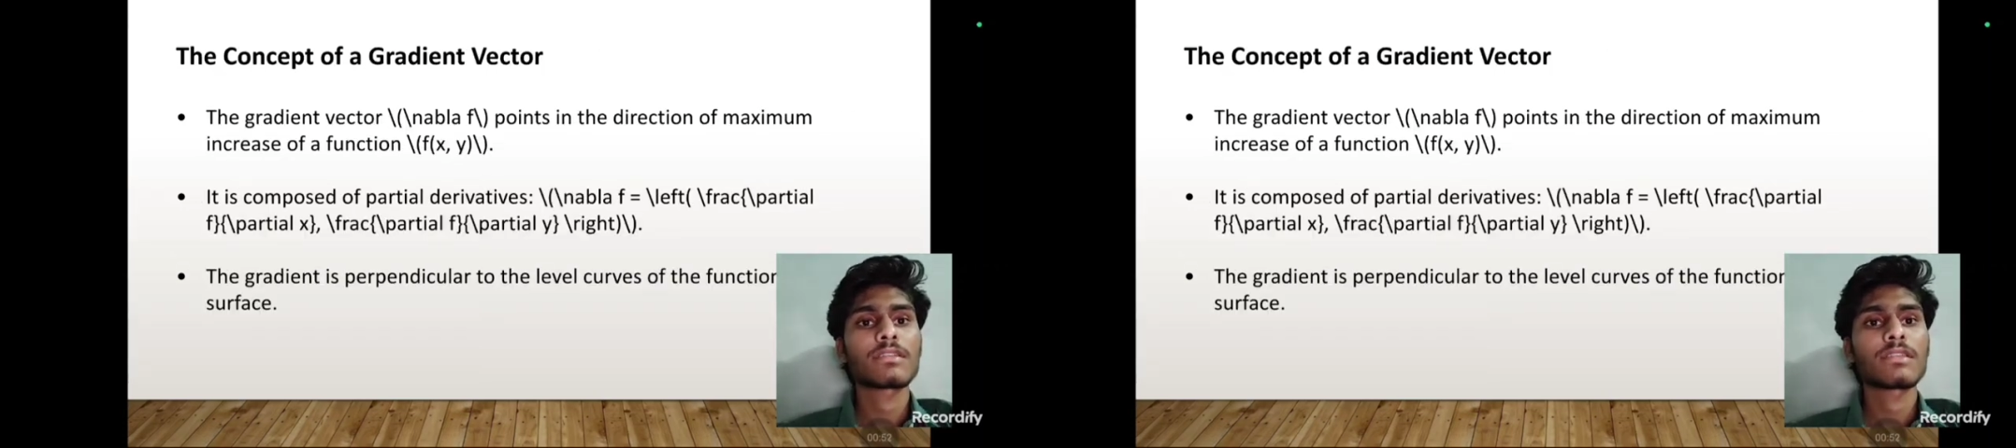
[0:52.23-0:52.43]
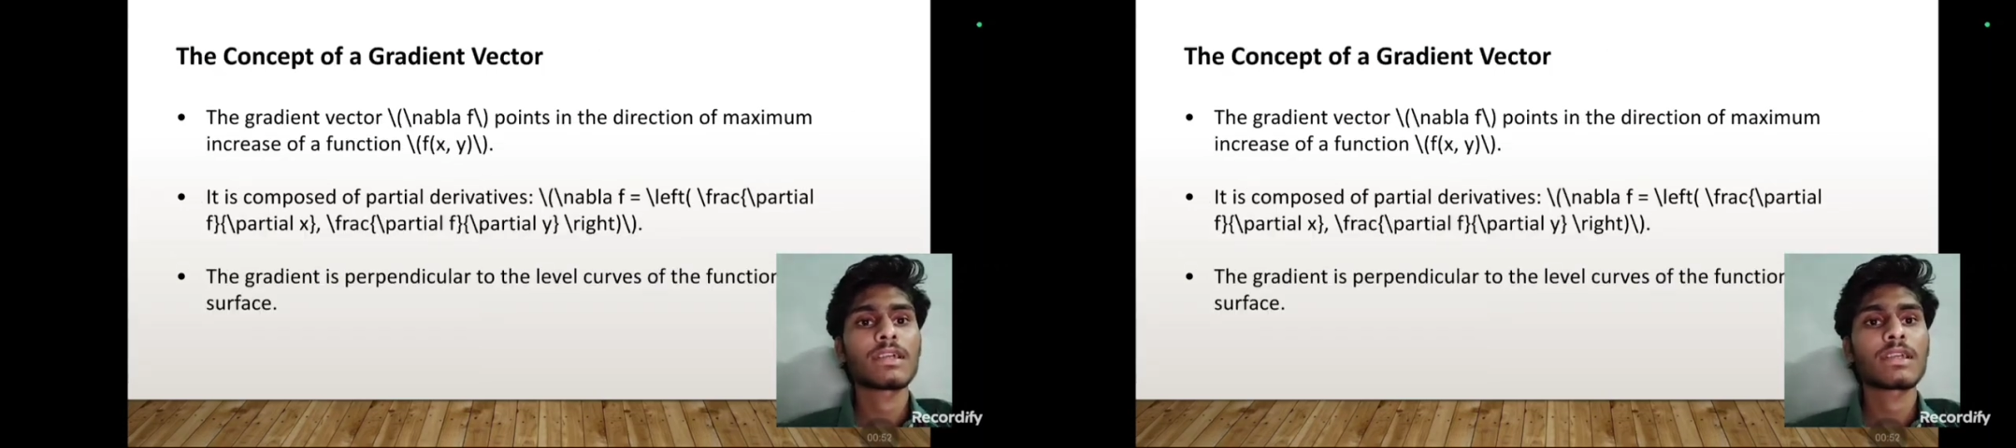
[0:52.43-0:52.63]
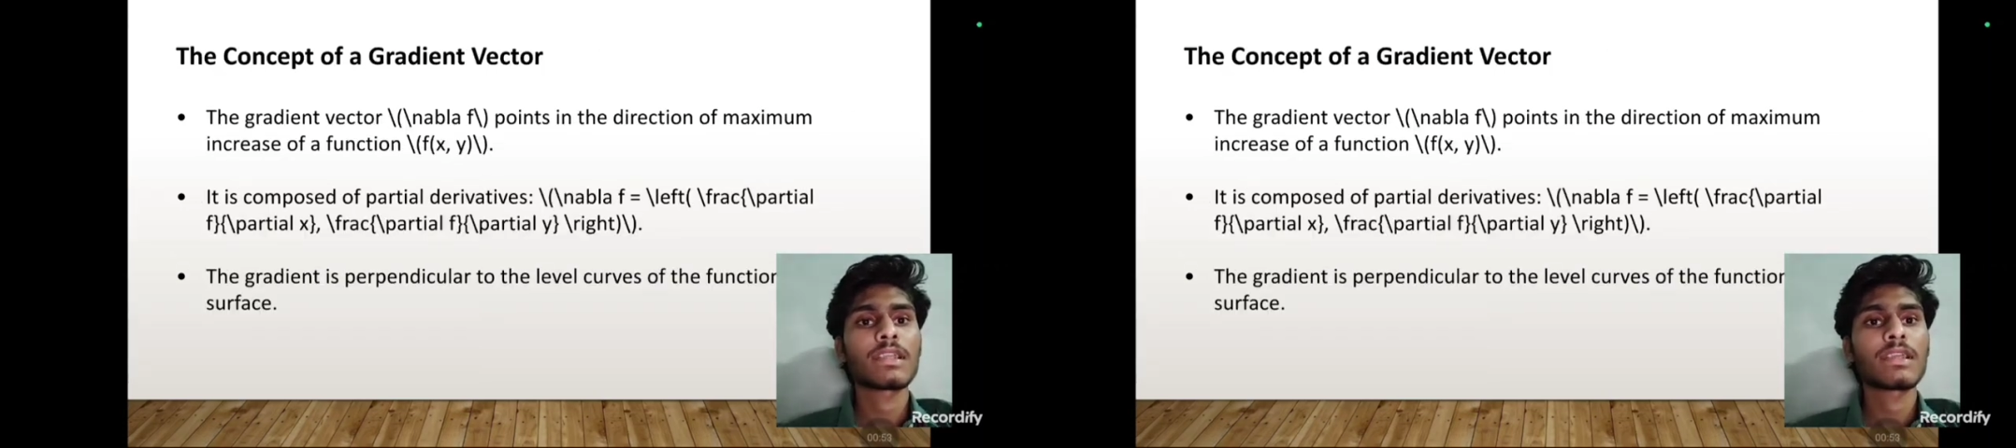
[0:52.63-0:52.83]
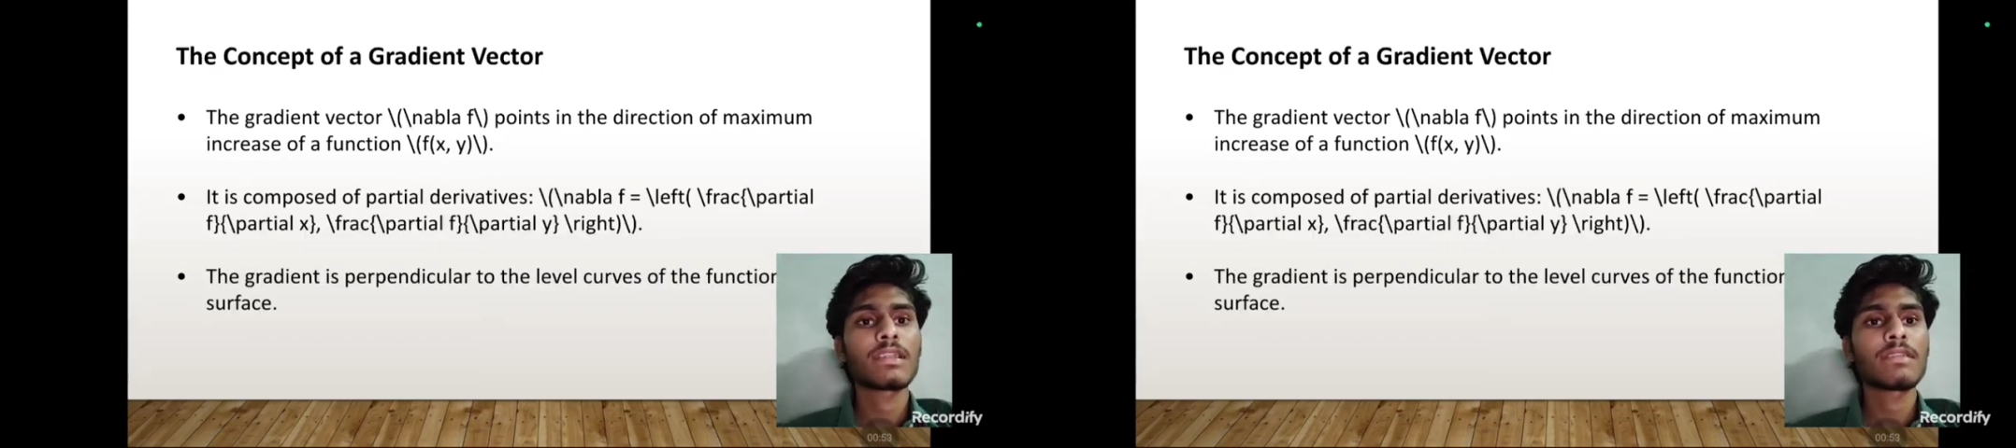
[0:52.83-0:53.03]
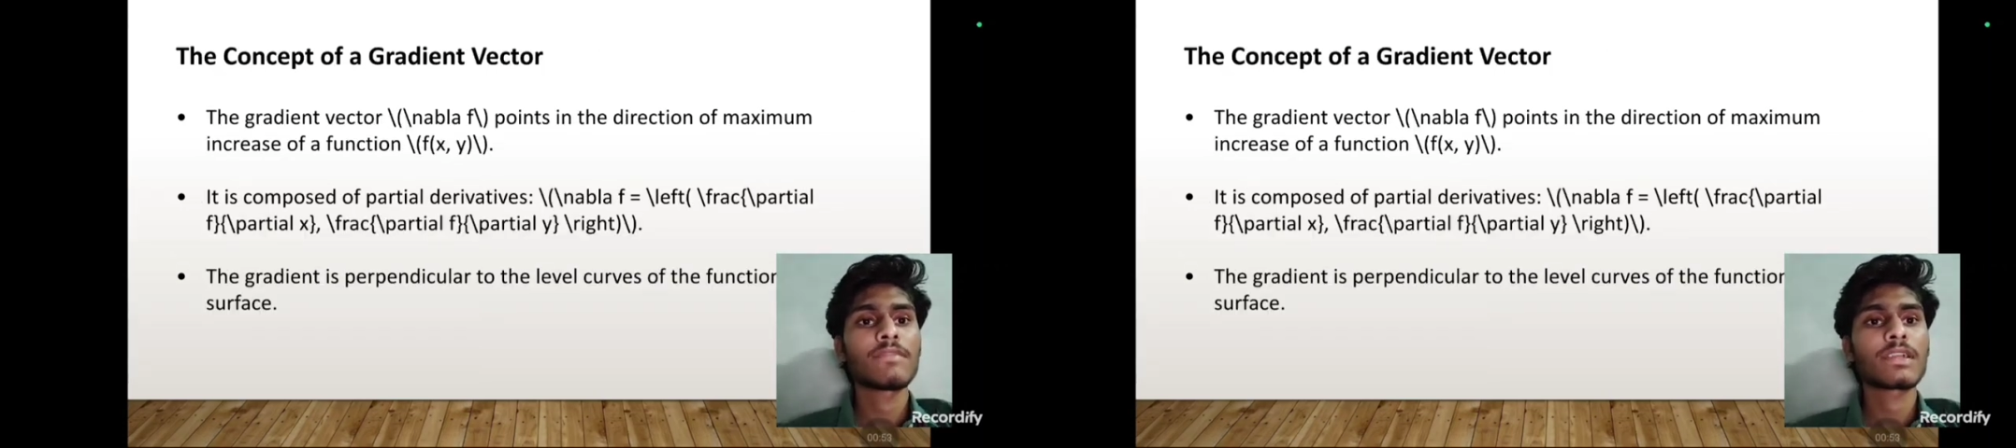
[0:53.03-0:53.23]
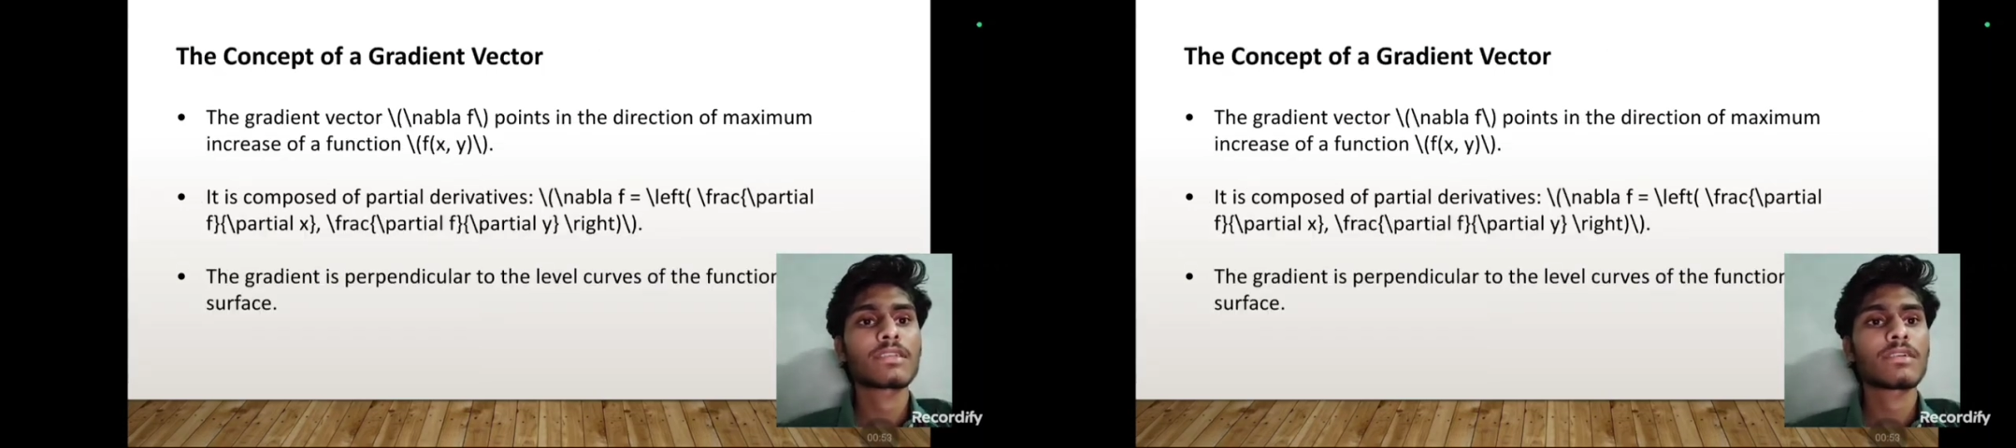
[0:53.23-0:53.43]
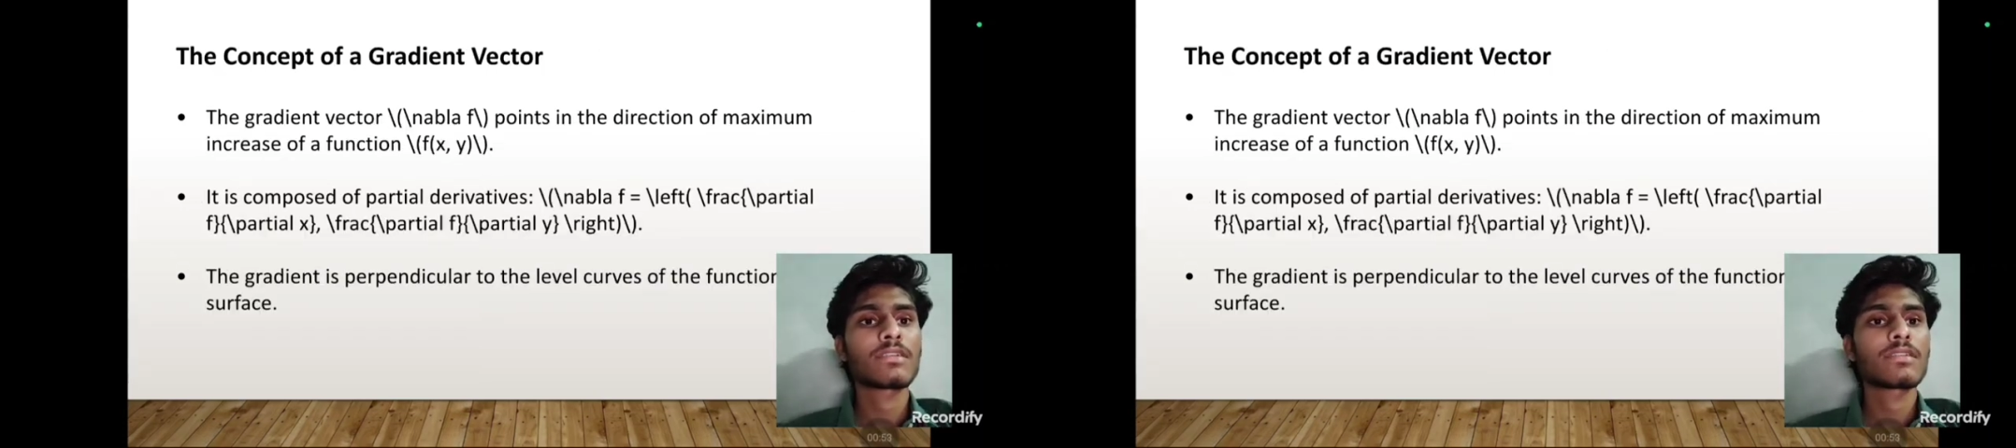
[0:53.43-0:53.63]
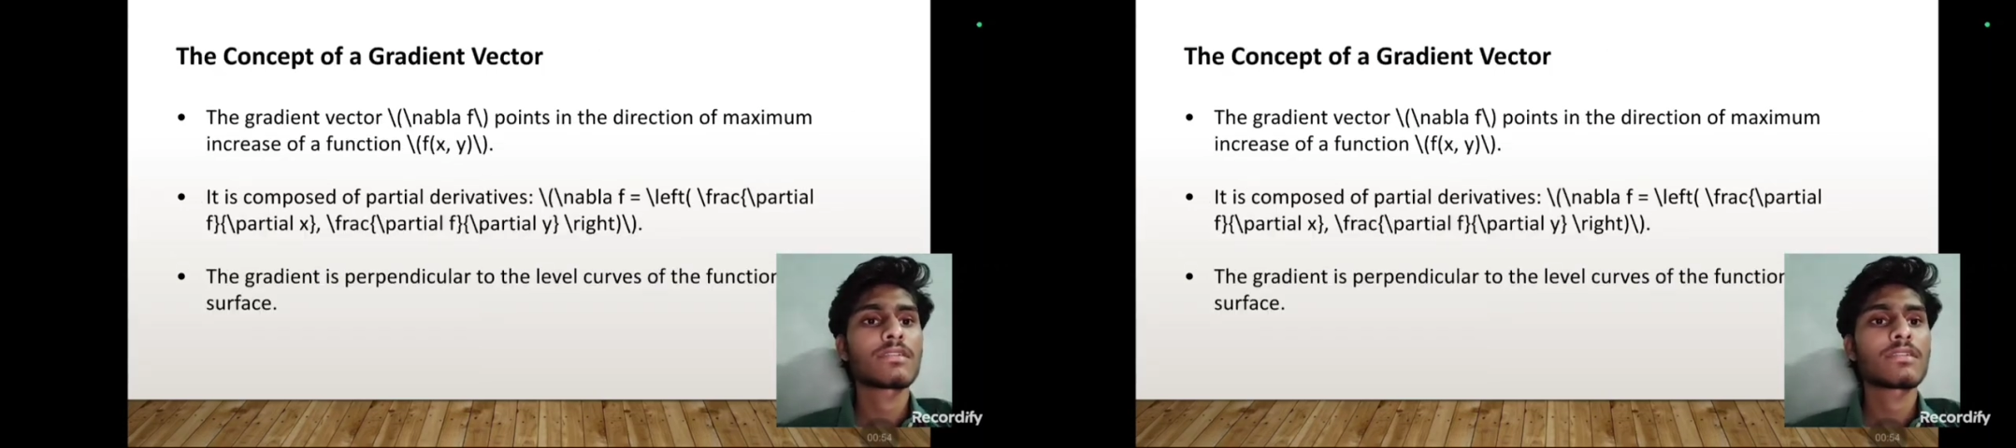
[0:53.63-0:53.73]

The gradient vector